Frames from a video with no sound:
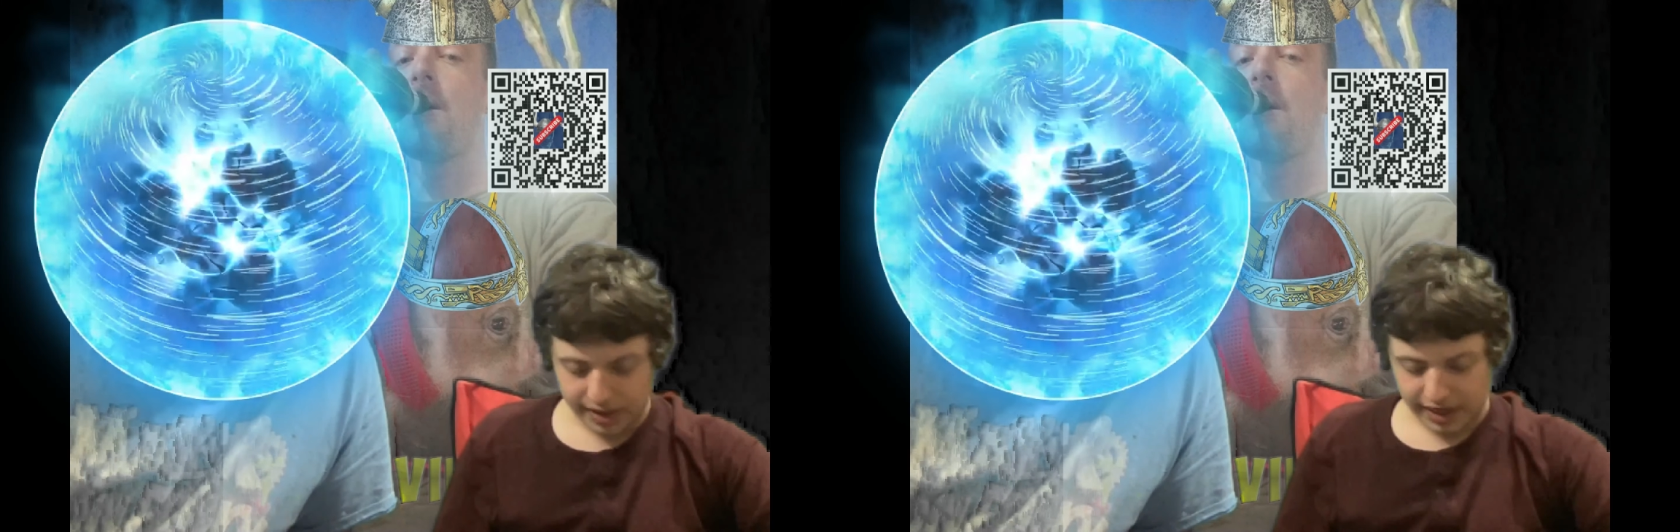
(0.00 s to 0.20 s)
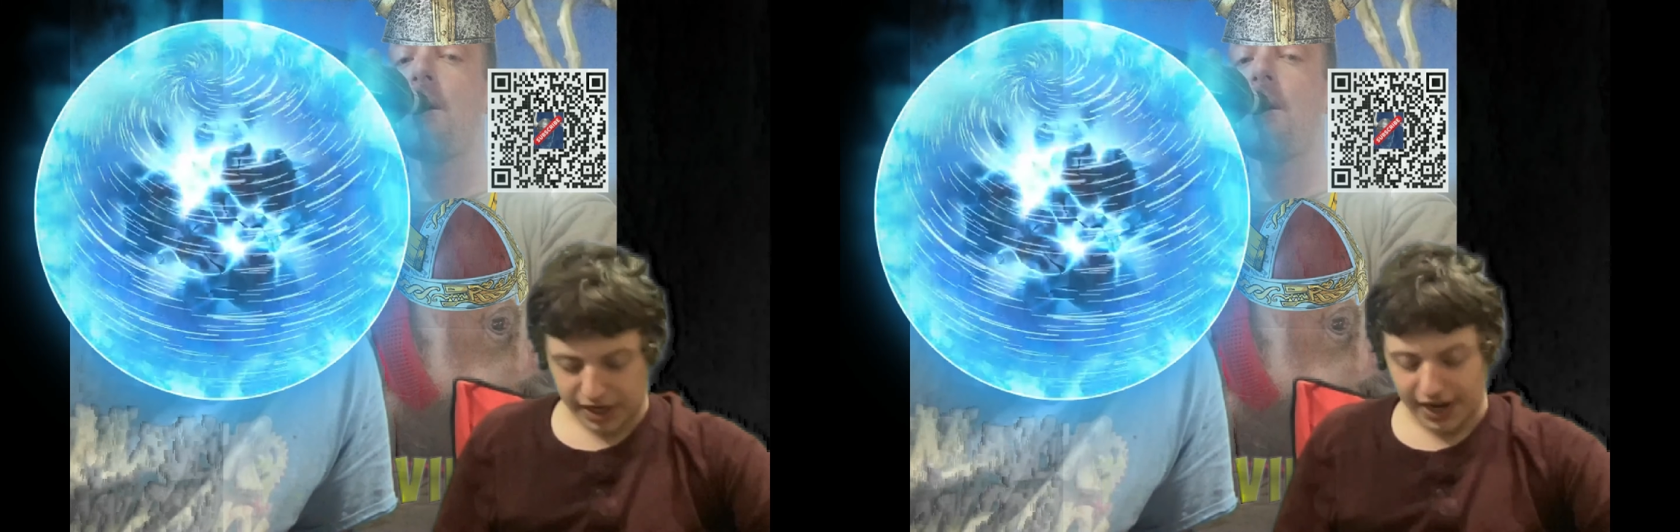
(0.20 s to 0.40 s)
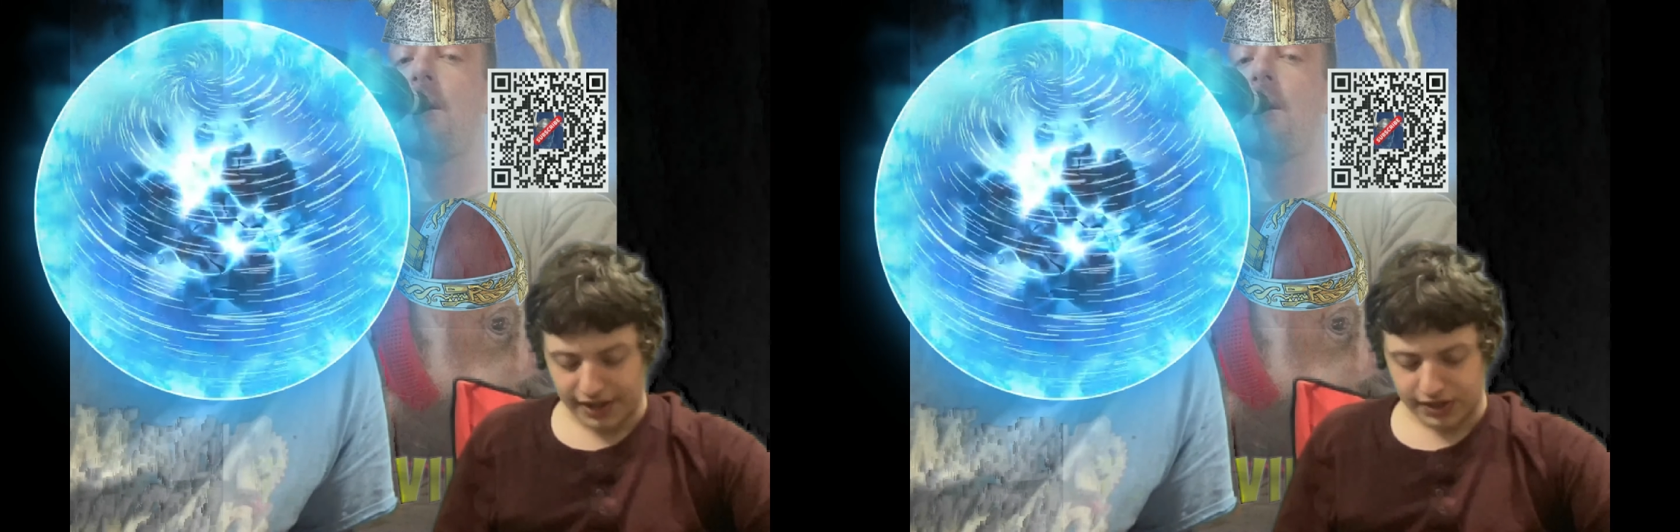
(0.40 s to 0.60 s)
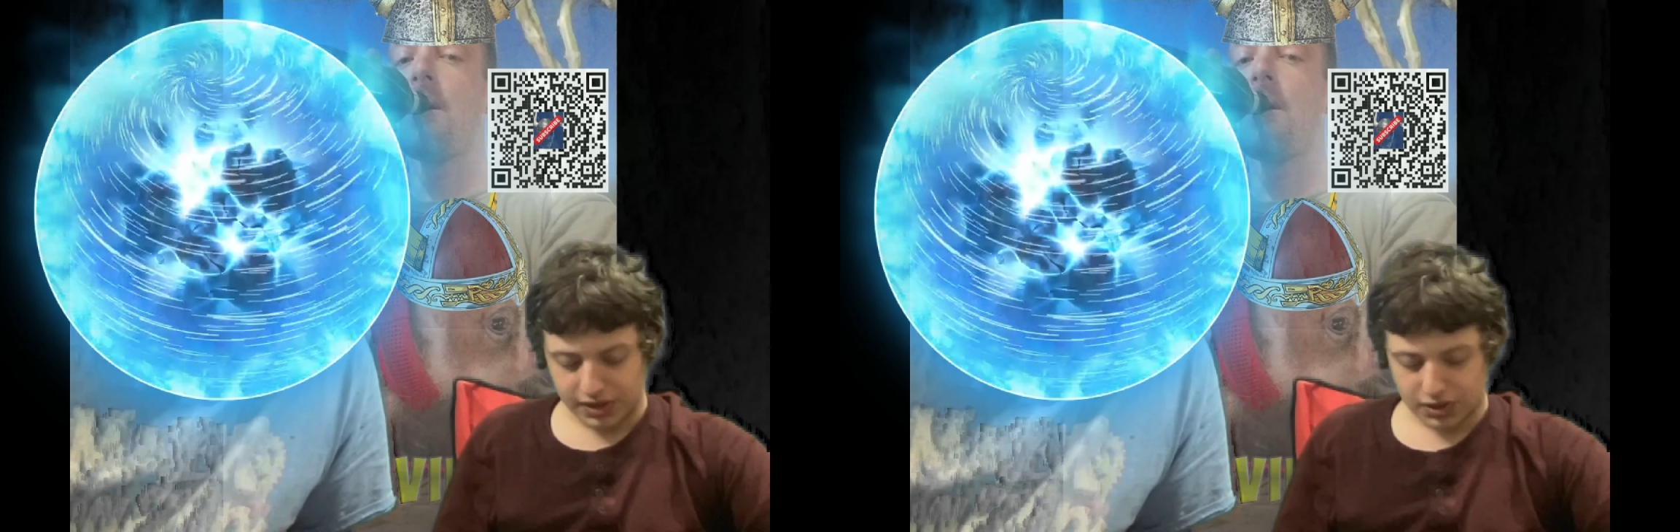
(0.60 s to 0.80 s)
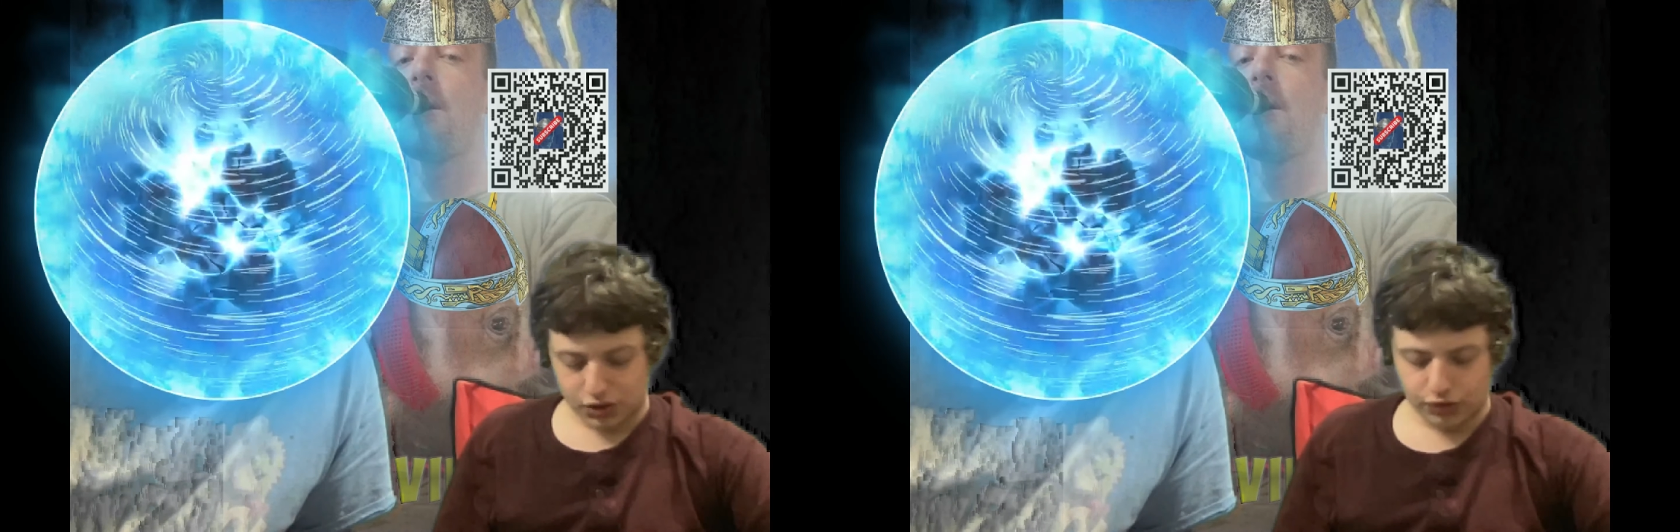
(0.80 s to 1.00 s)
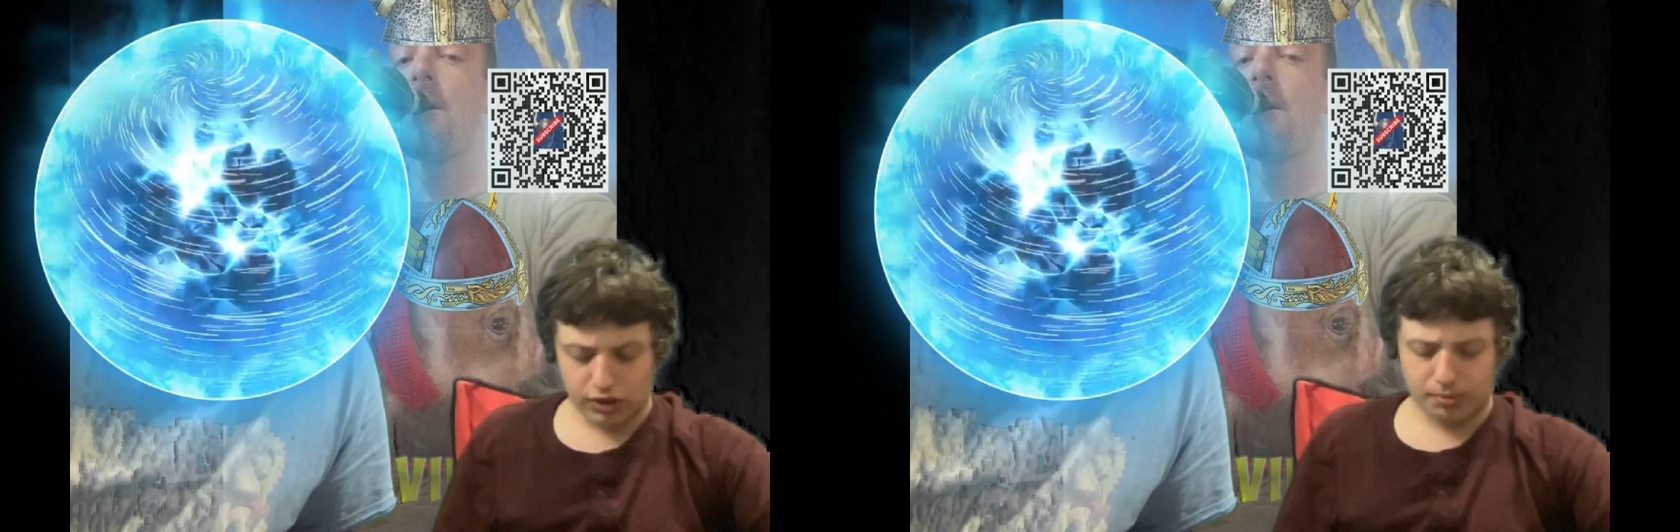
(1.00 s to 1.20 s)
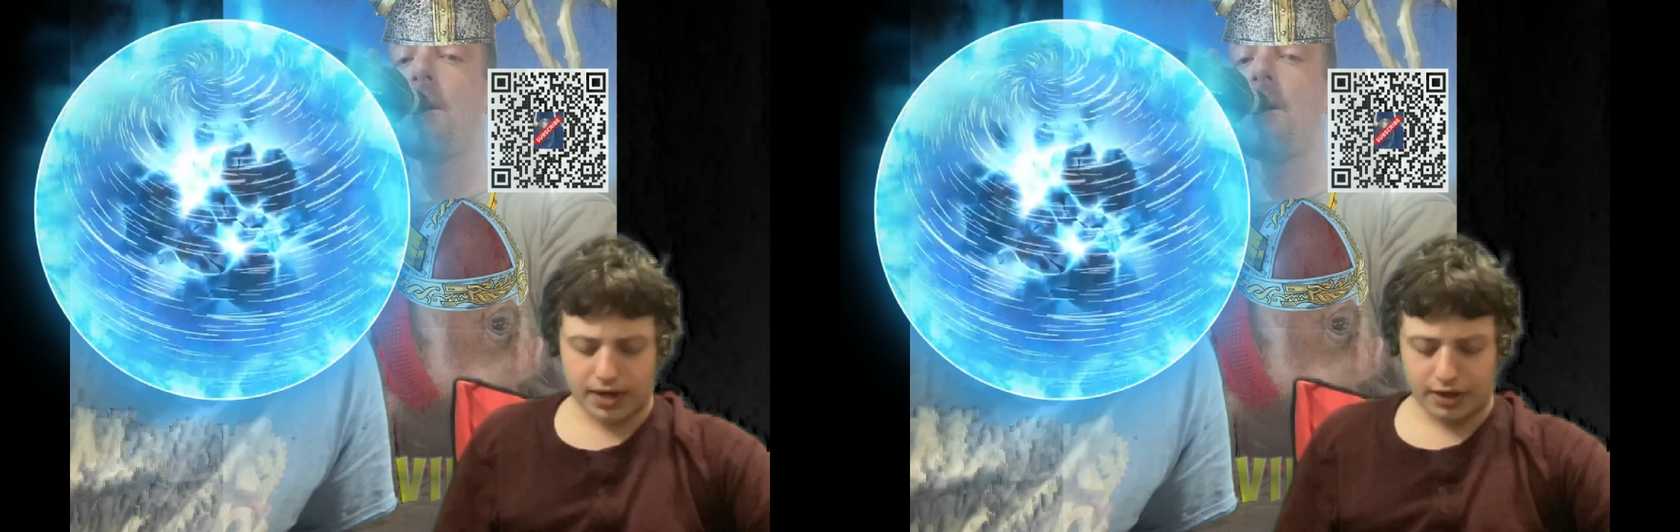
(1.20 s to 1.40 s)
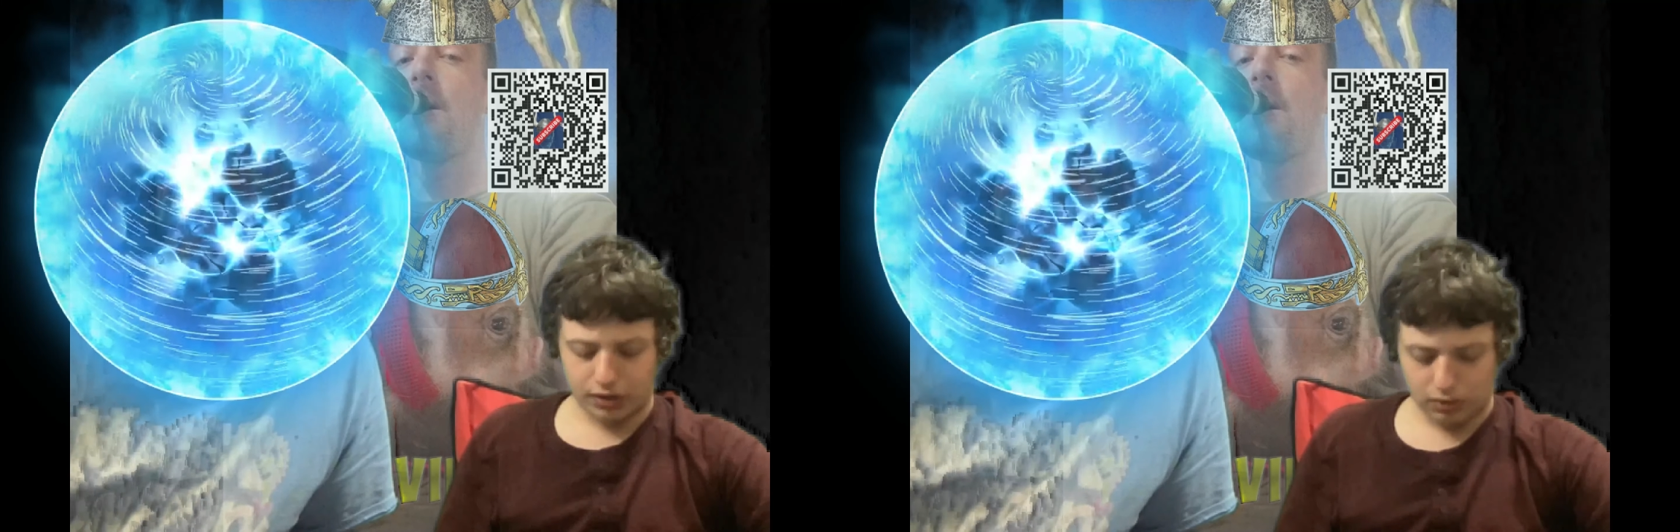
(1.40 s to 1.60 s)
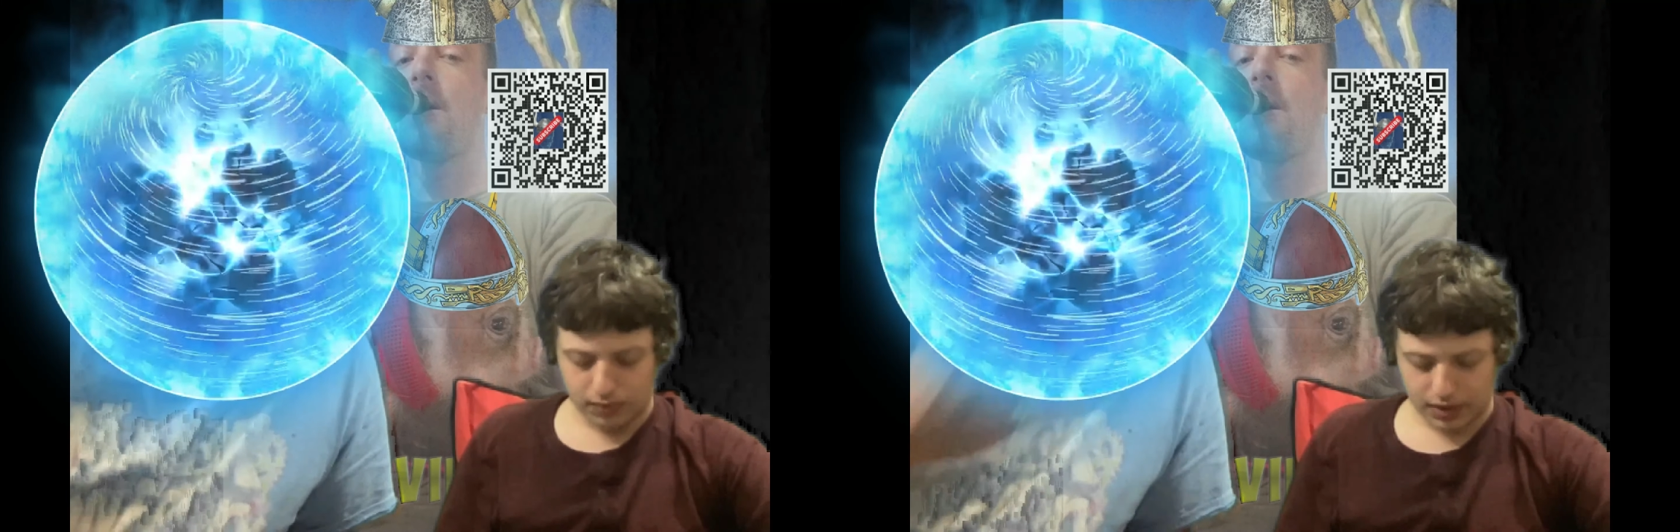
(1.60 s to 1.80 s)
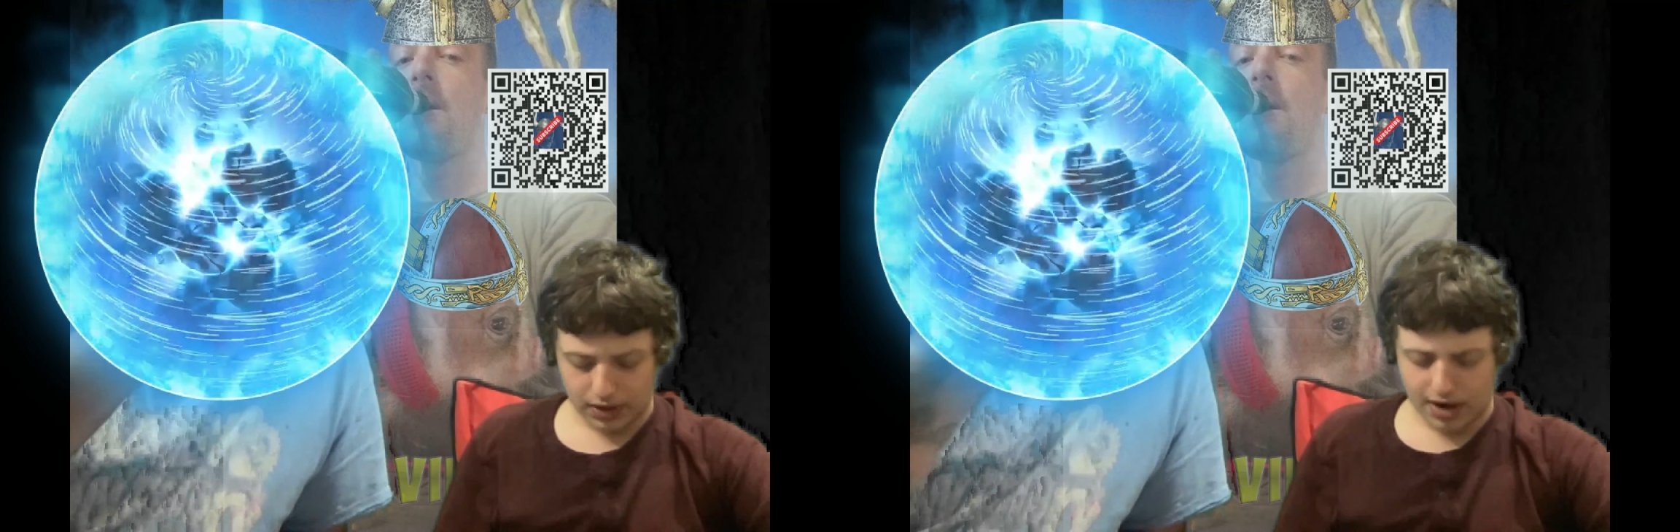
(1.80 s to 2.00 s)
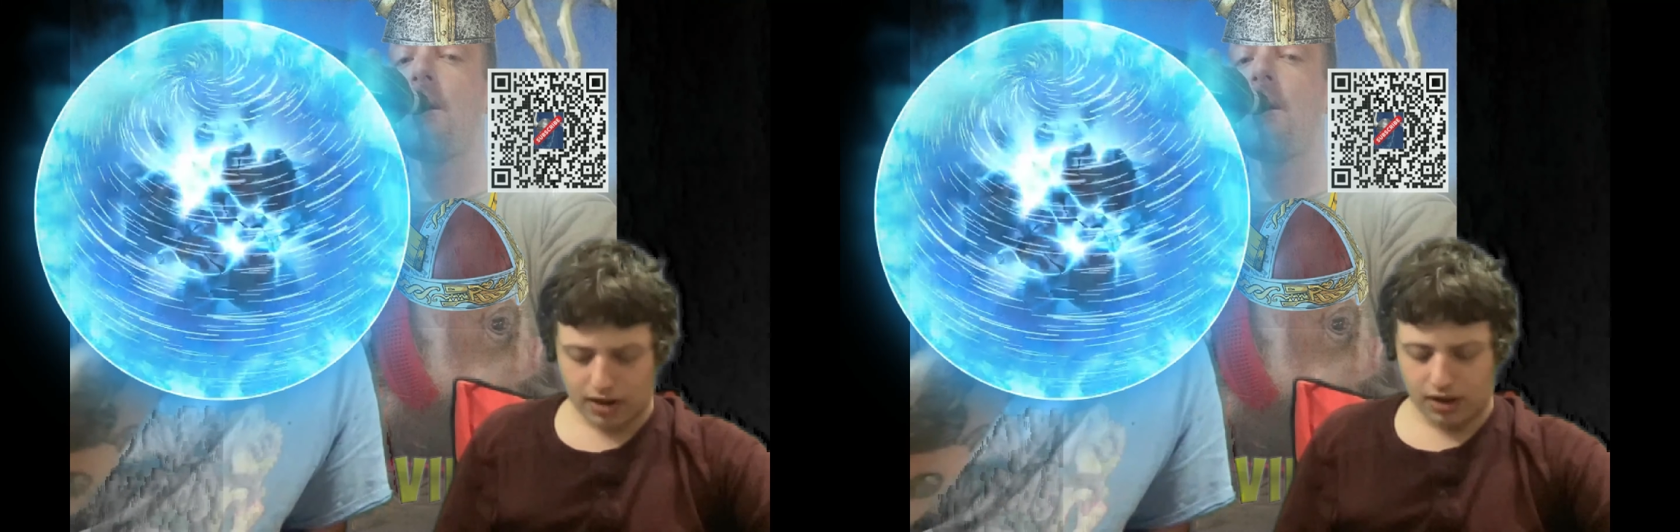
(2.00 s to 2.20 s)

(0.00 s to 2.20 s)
An access control model where all